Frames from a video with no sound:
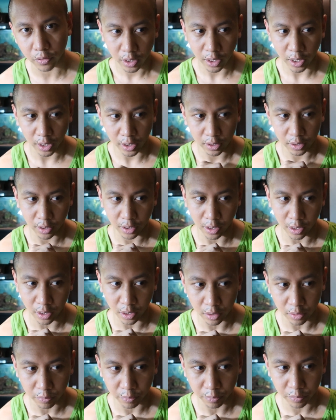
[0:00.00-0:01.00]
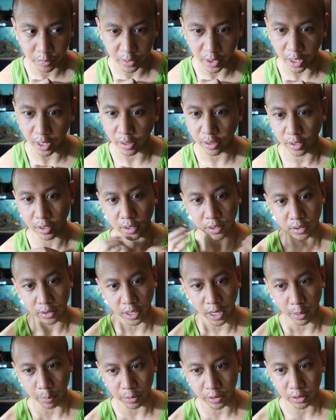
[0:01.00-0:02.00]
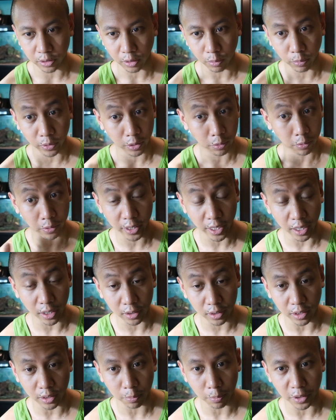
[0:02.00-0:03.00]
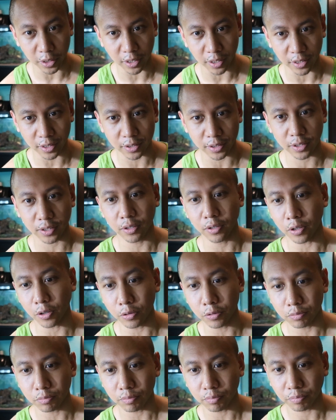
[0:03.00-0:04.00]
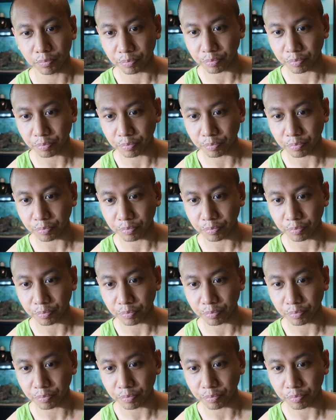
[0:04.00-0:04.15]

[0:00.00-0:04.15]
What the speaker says: That death, it happens to be a reality because, you know,